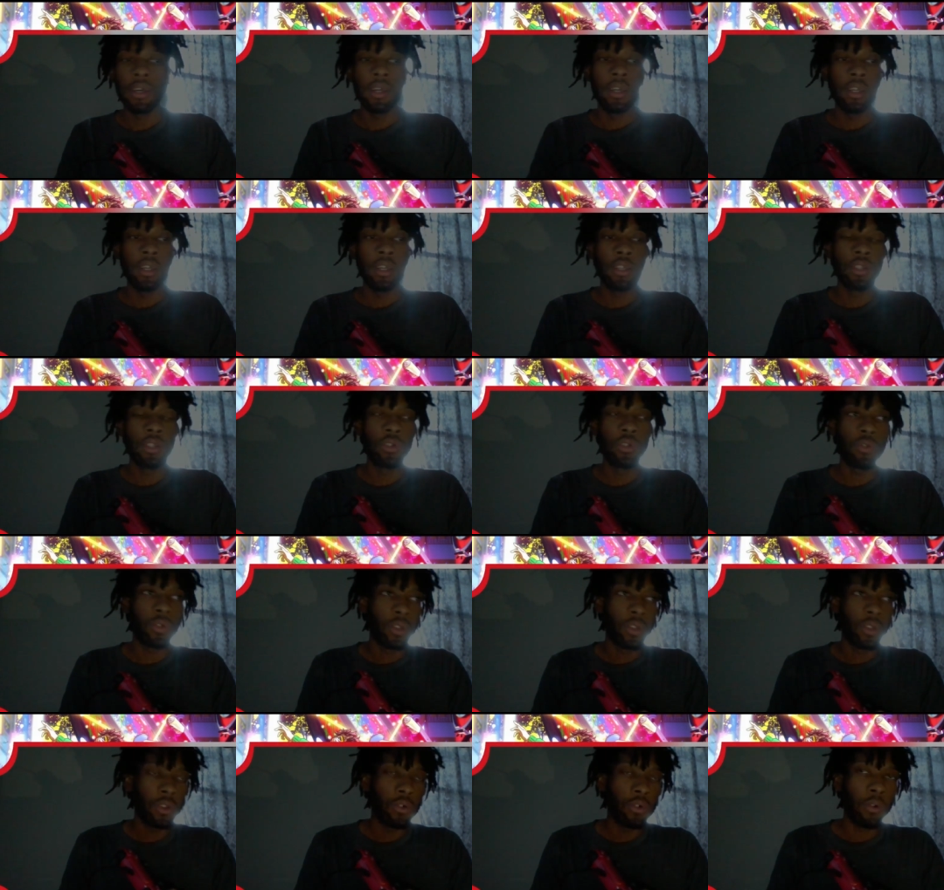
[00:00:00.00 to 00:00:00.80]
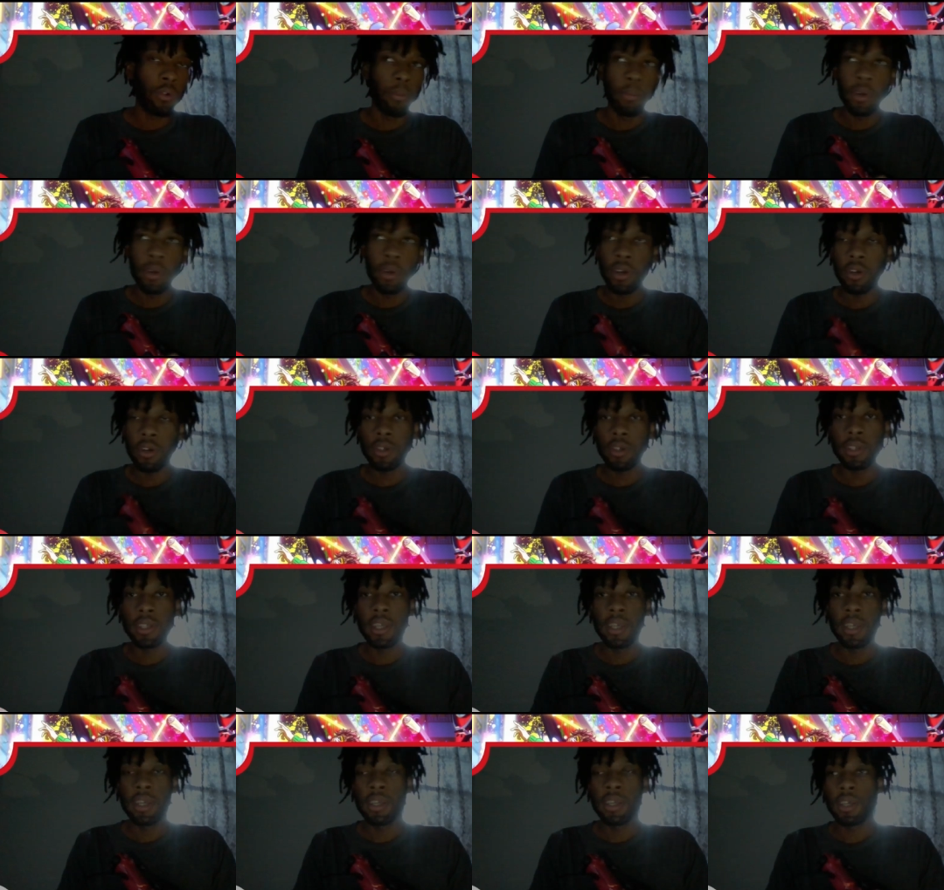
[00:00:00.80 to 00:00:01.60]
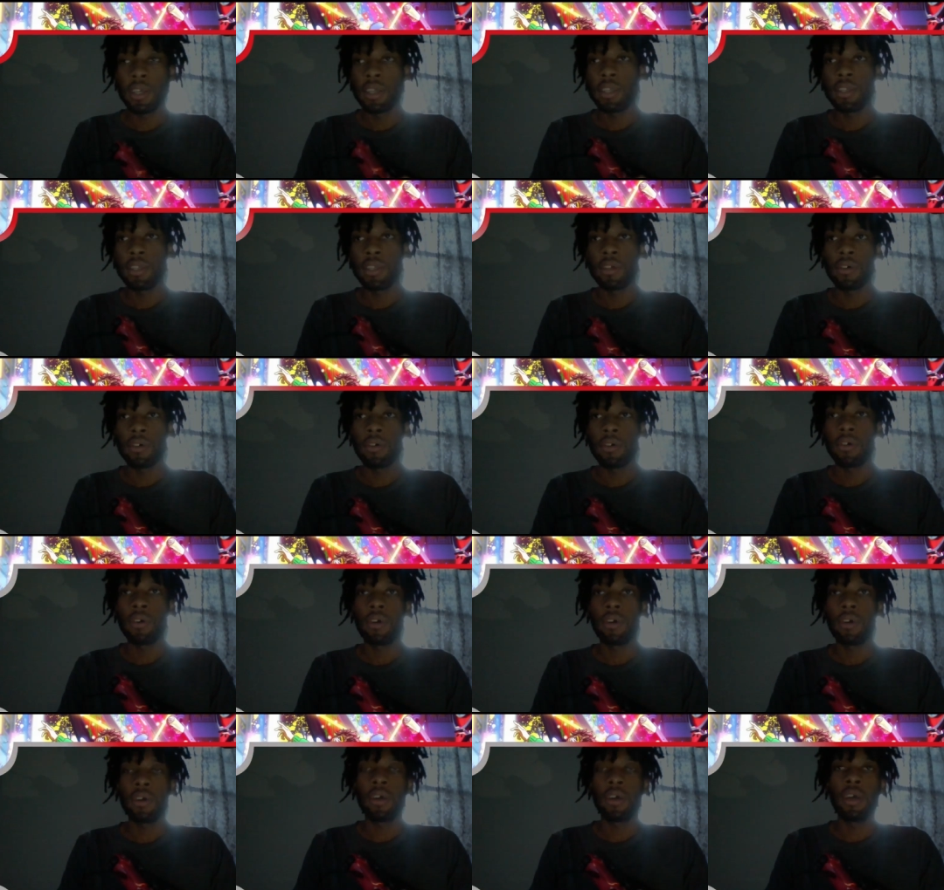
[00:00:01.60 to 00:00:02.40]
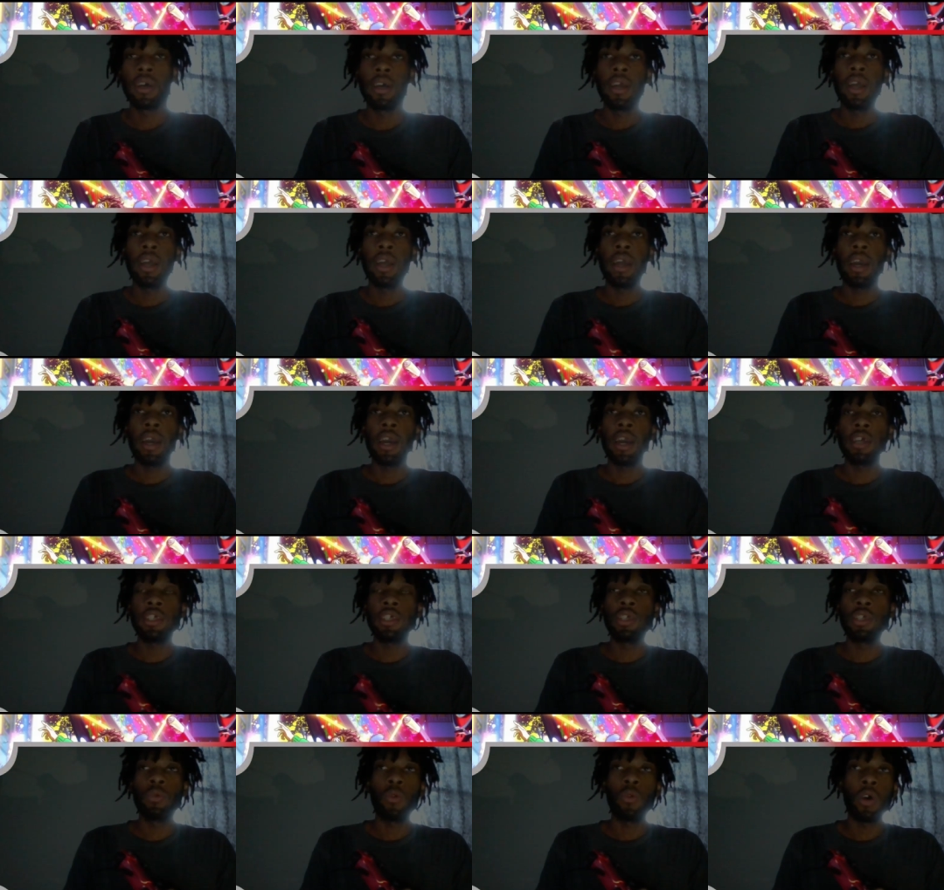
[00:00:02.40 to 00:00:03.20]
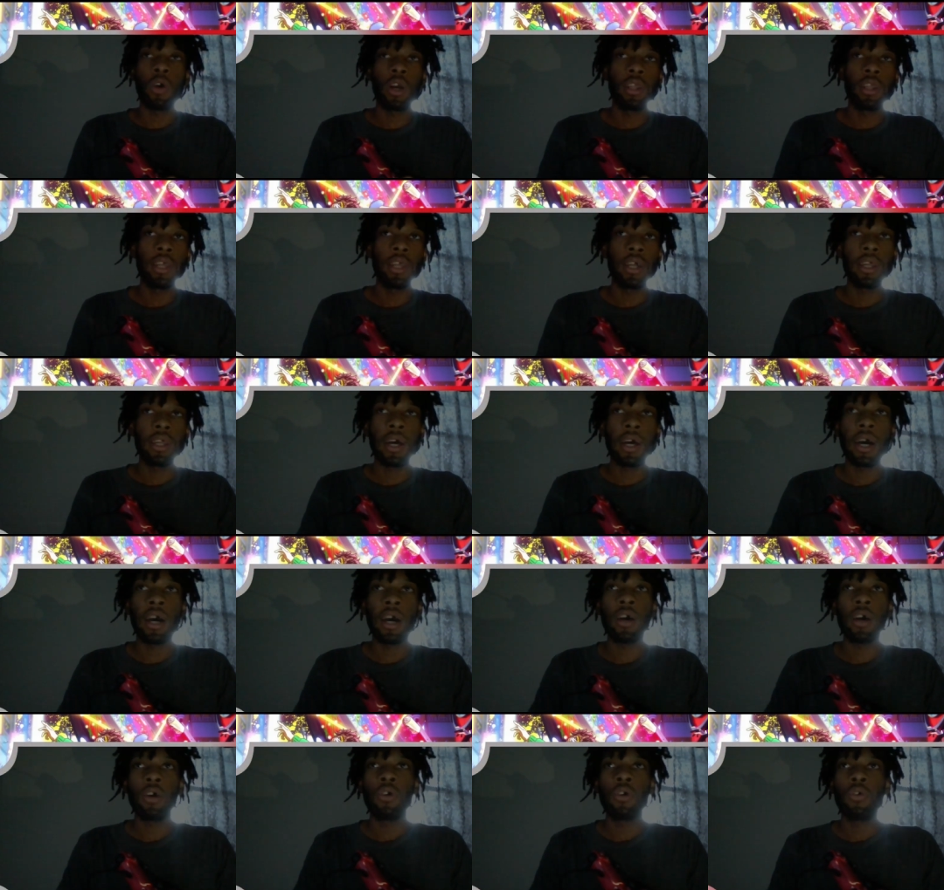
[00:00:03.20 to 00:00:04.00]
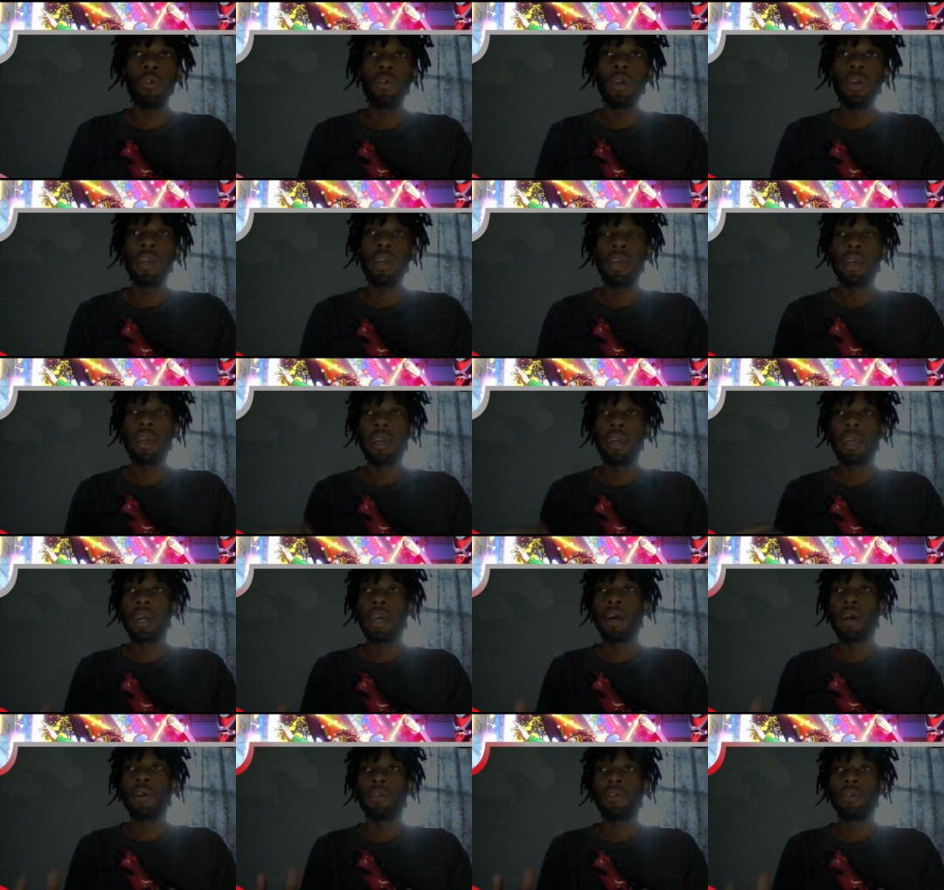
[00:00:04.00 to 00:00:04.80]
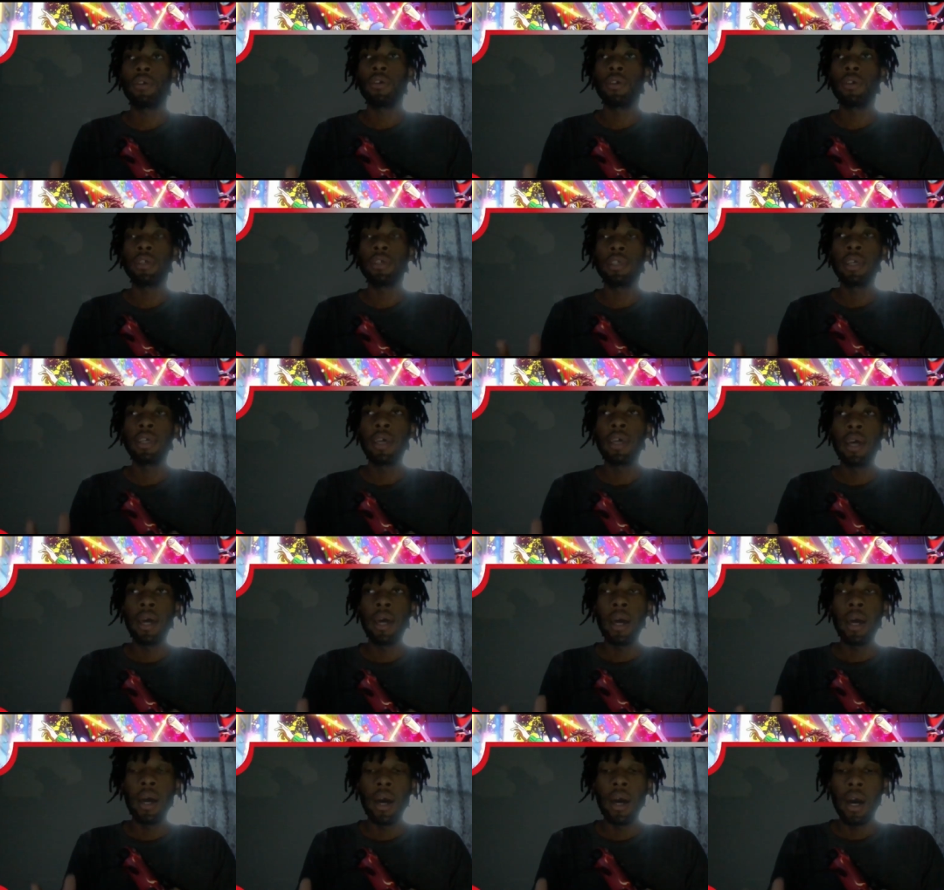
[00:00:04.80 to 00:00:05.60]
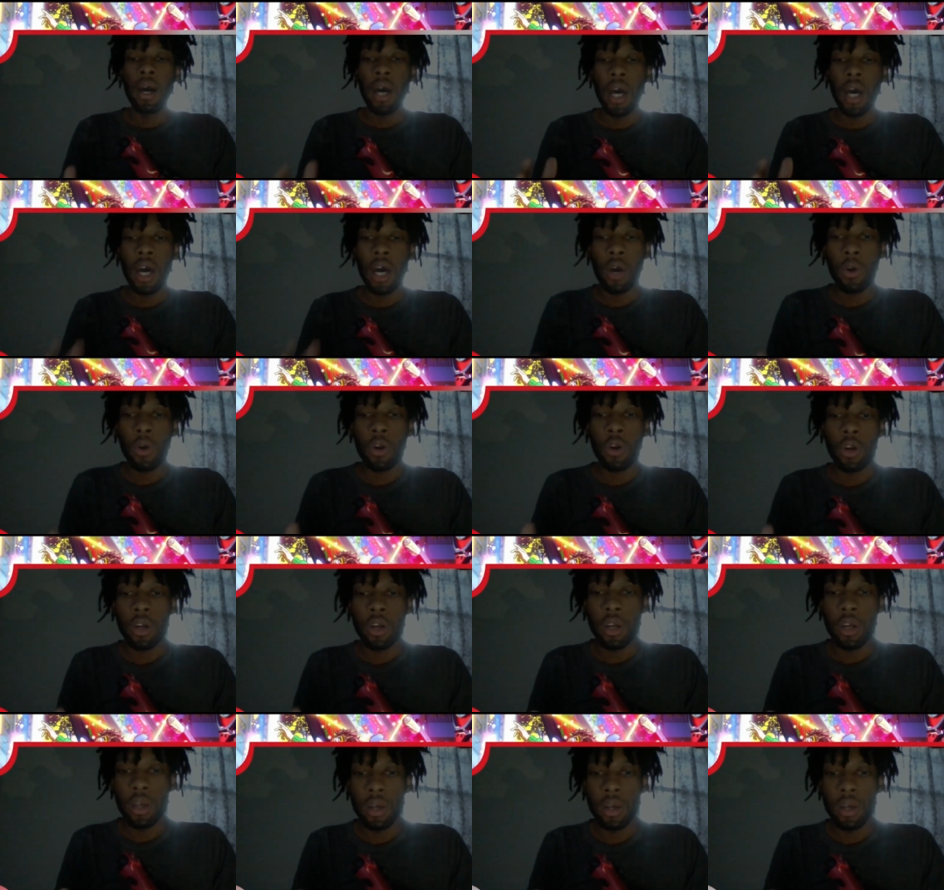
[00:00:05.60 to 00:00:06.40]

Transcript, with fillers: he's doing a little beer singing song. As he's walking down the aisle, he encounters one